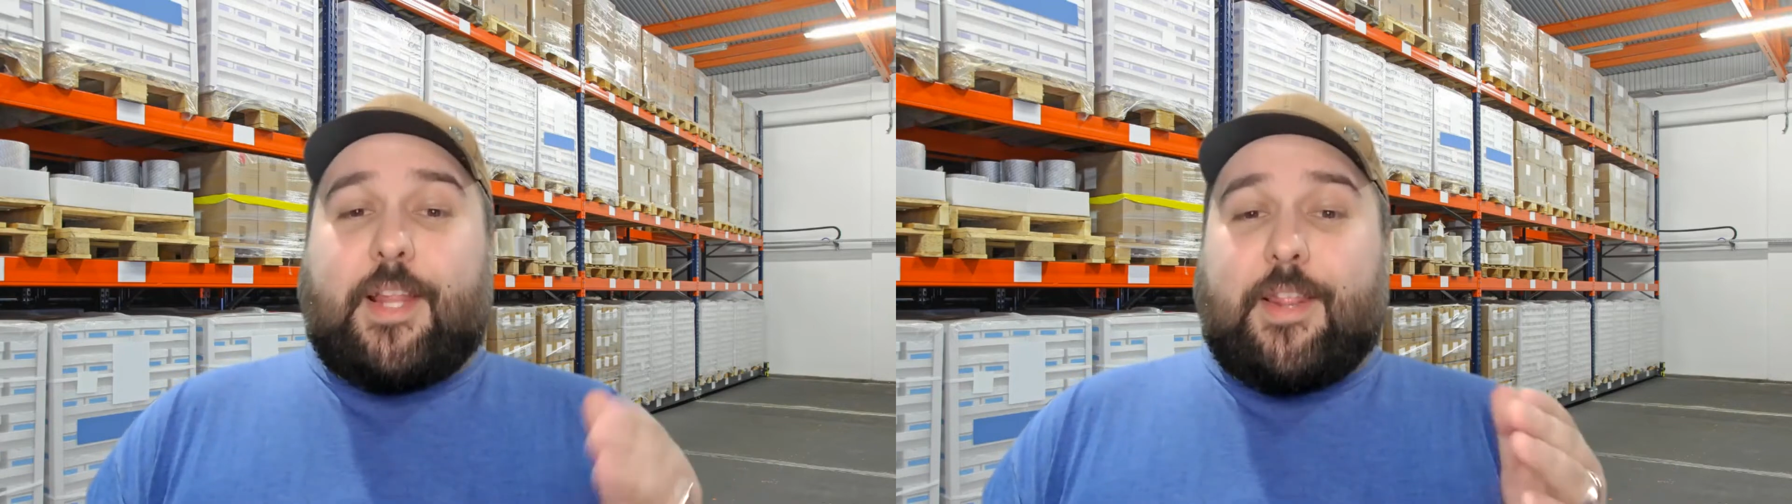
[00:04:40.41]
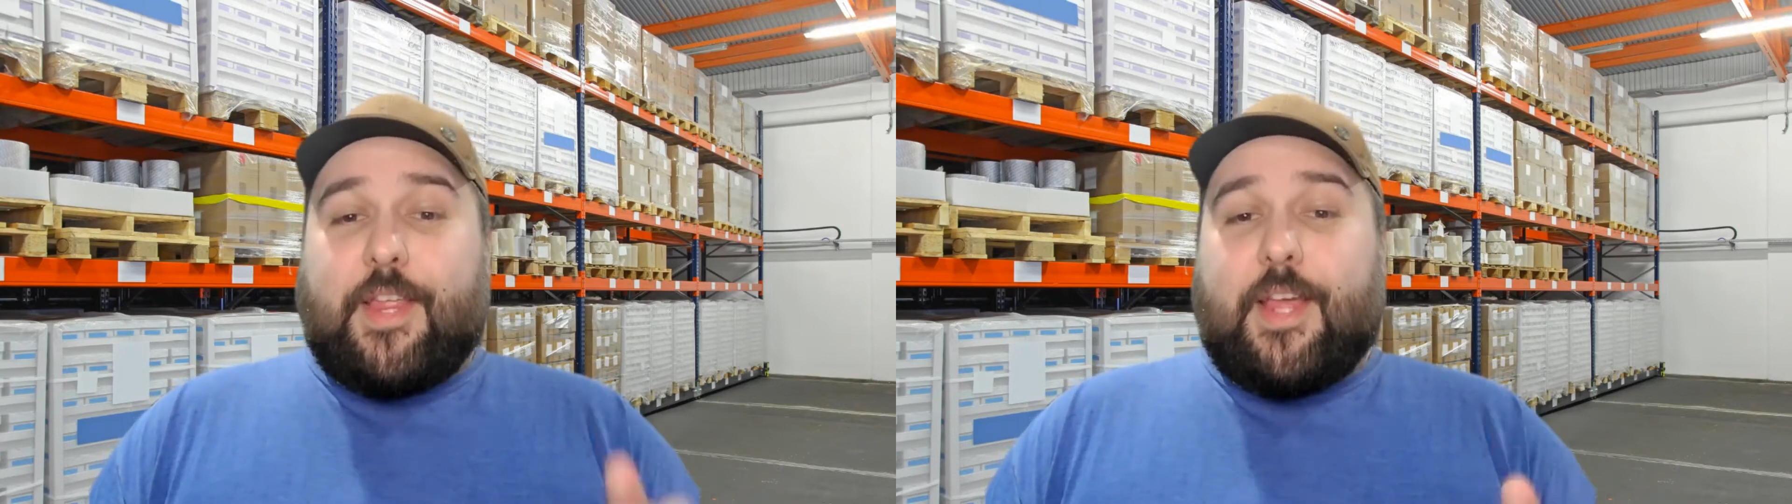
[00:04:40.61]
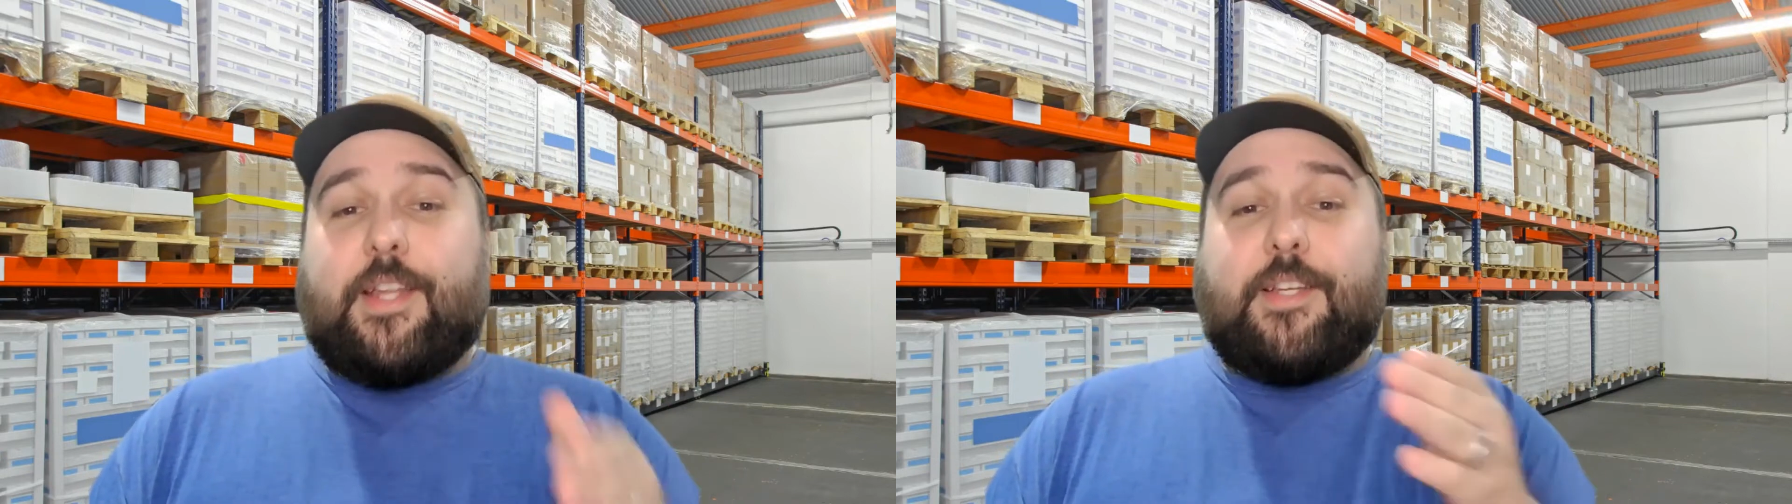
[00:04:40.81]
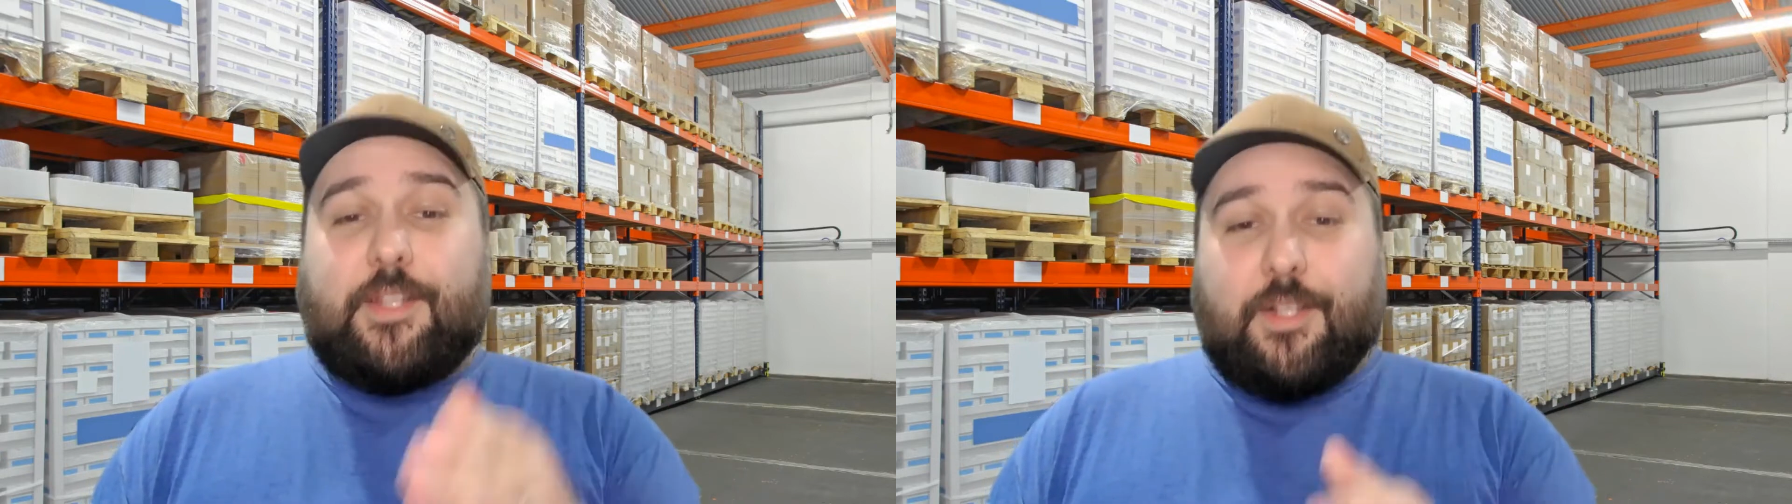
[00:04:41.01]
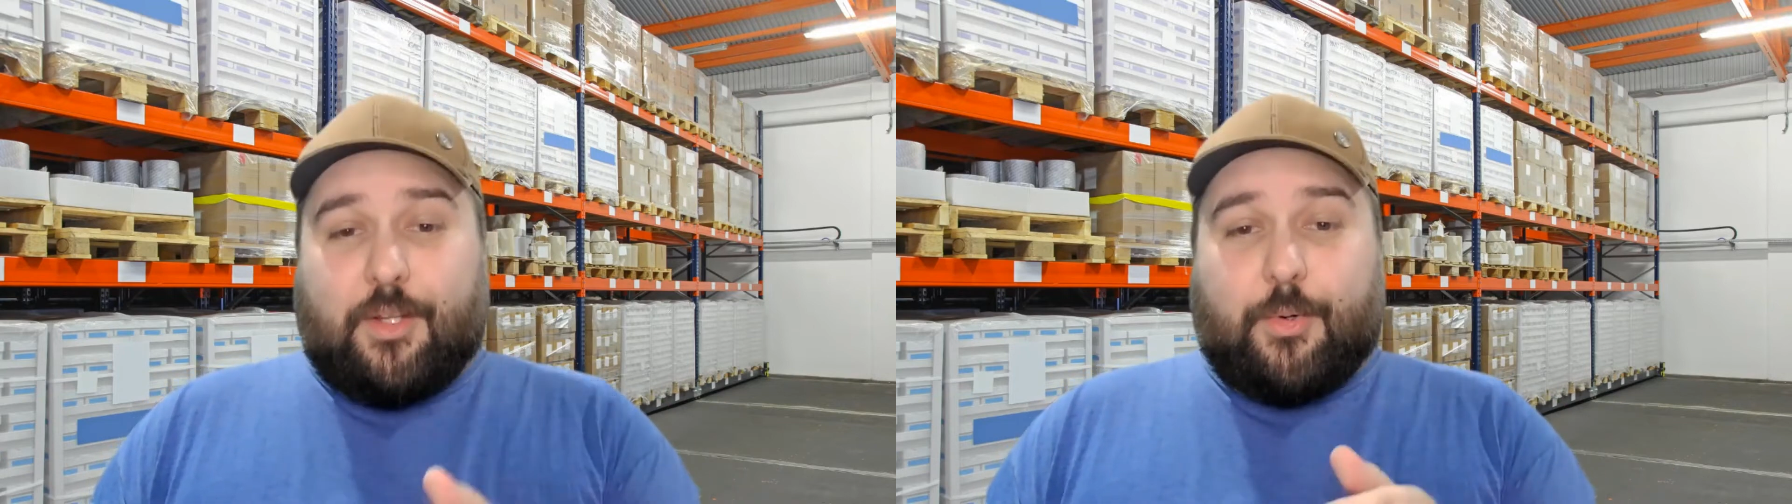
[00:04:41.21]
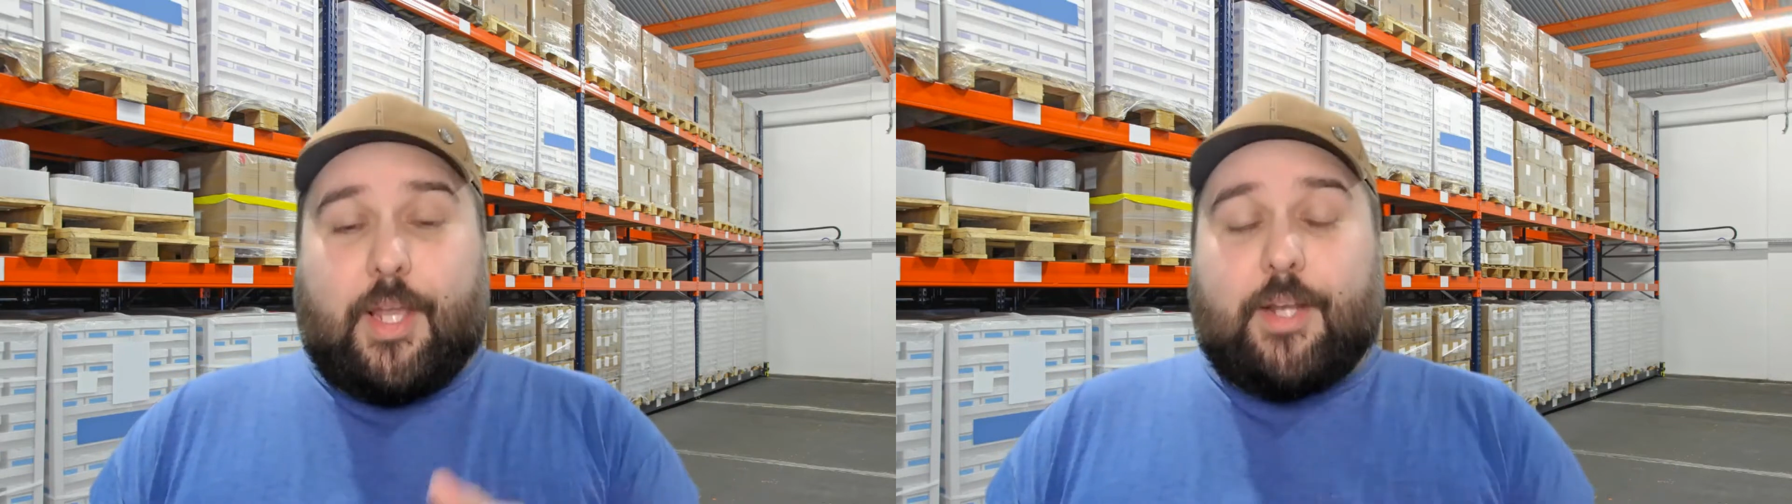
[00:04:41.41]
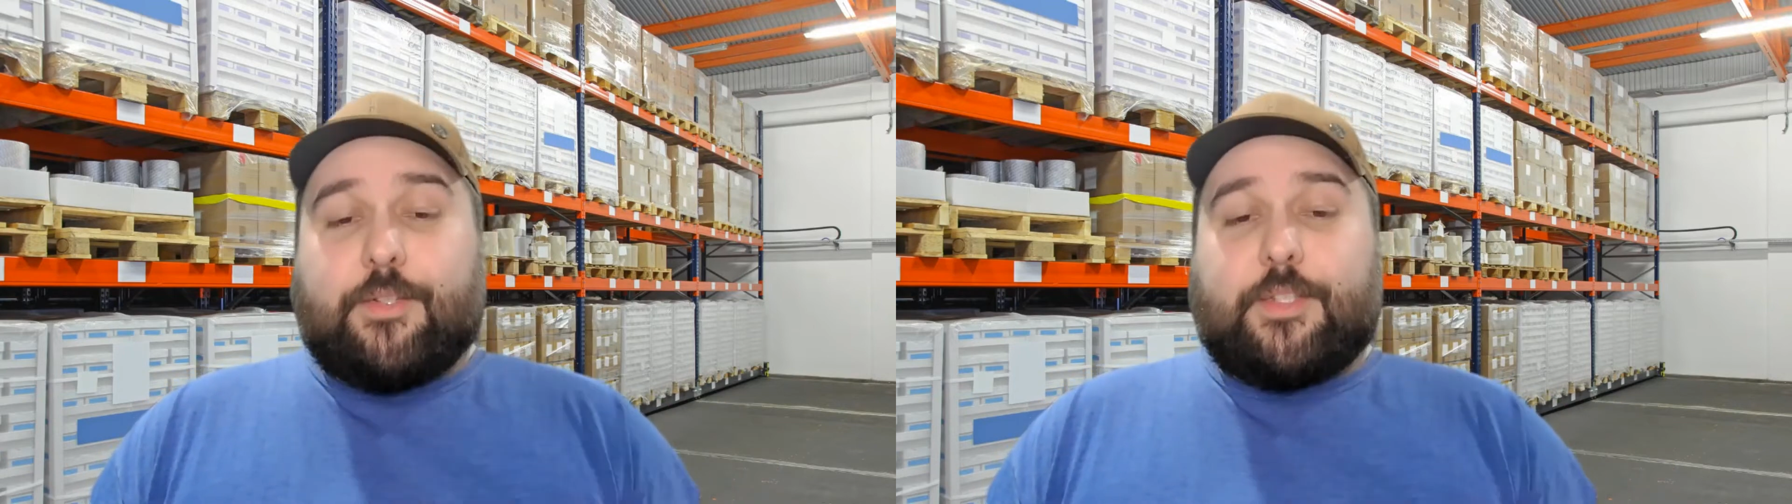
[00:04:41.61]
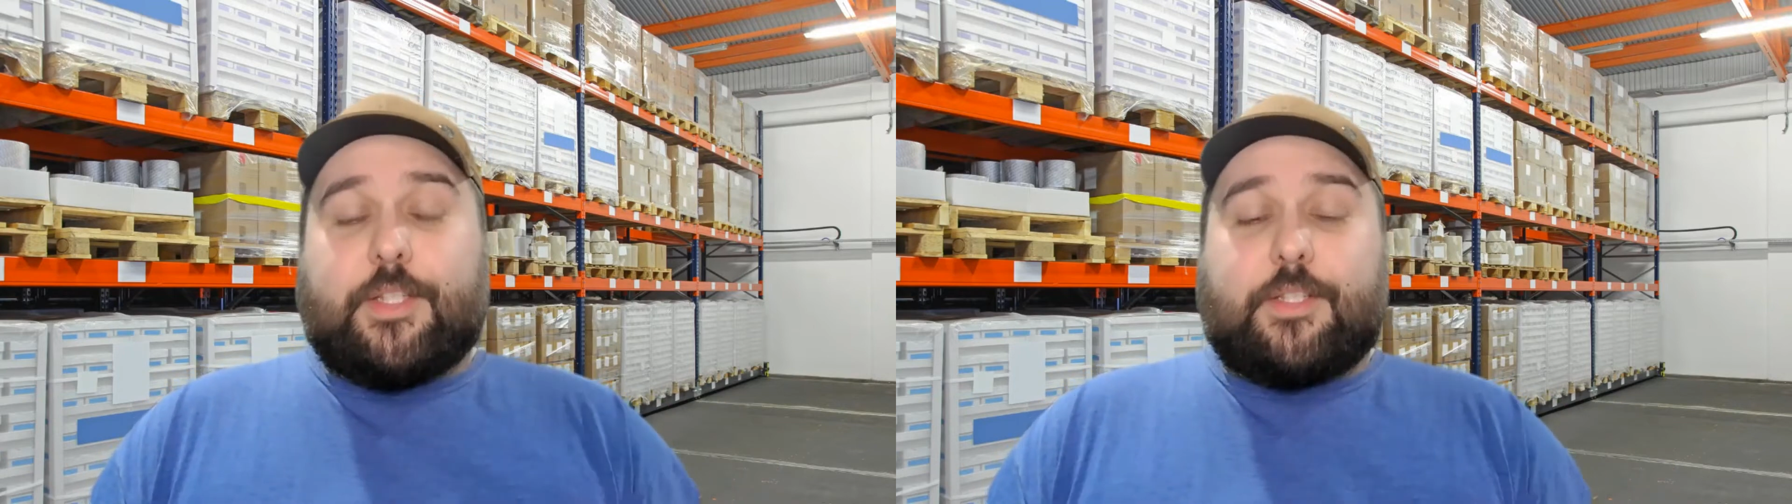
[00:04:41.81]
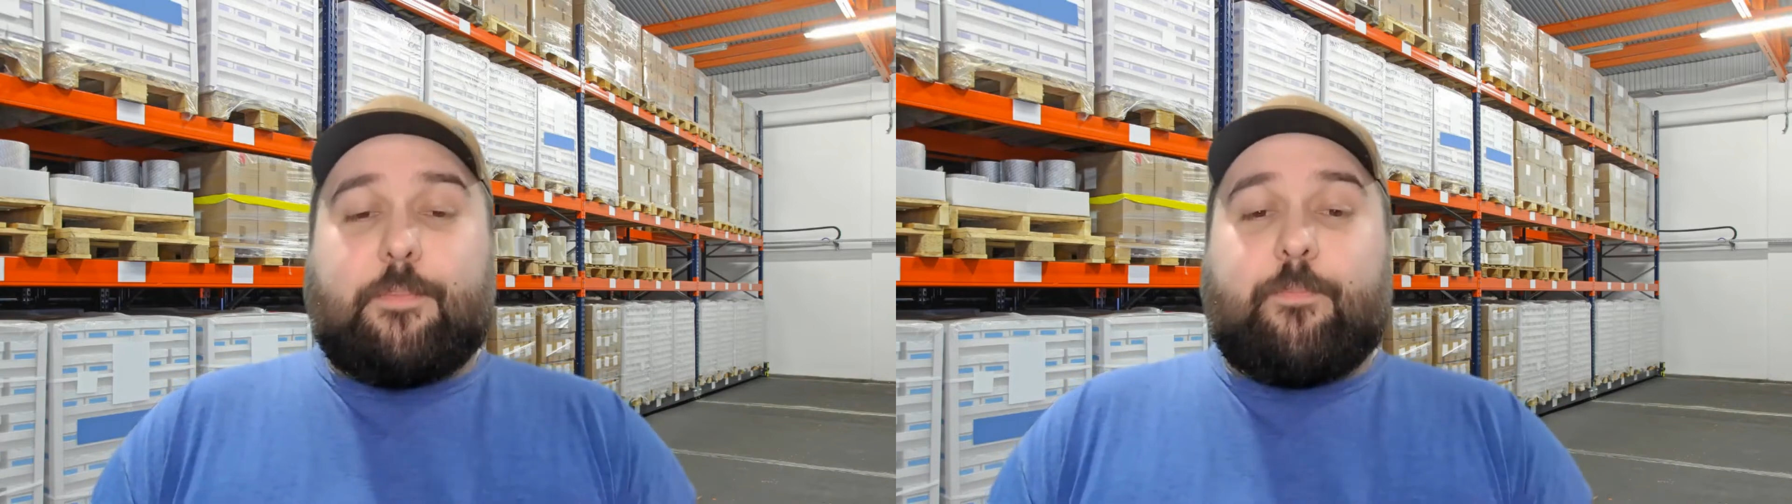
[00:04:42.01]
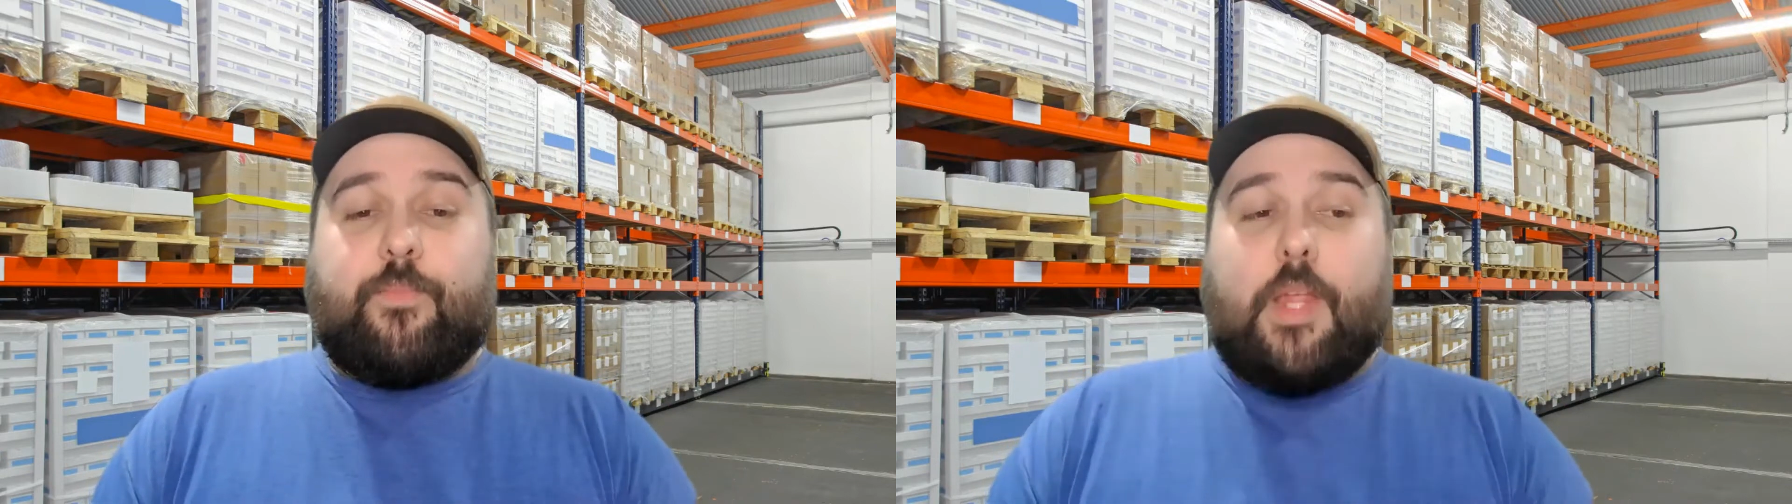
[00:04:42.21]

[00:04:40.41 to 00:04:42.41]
and then into the locator system.